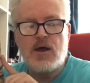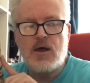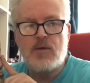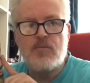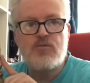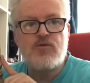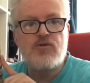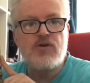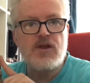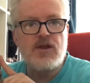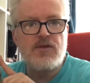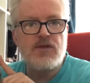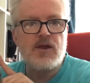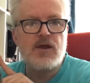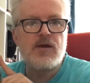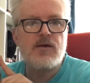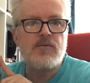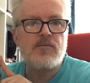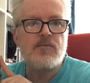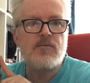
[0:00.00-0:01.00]

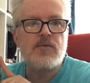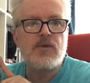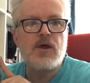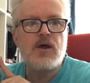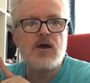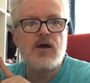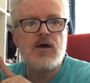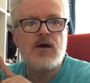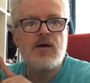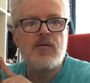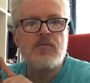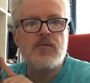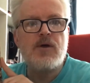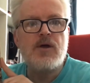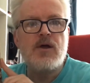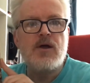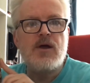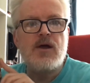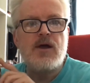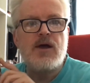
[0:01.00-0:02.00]
Breathing.
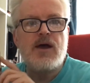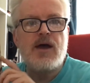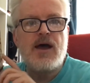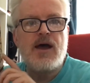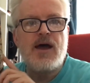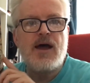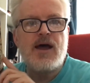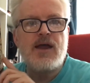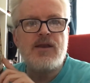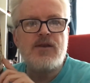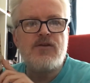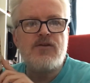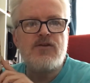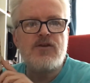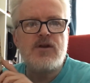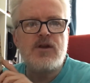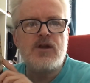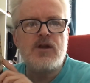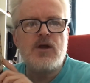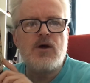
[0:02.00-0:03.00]
And
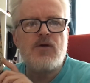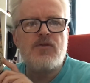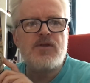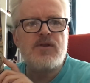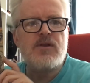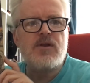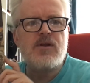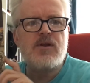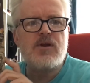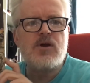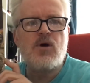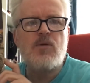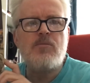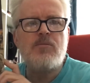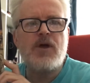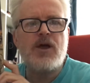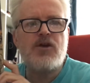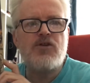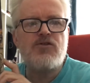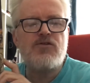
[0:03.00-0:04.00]
I think that it got
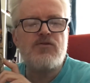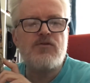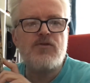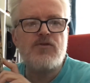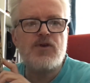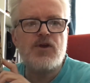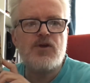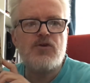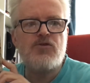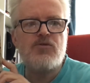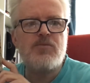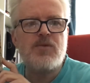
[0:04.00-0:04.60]
mixed reviews,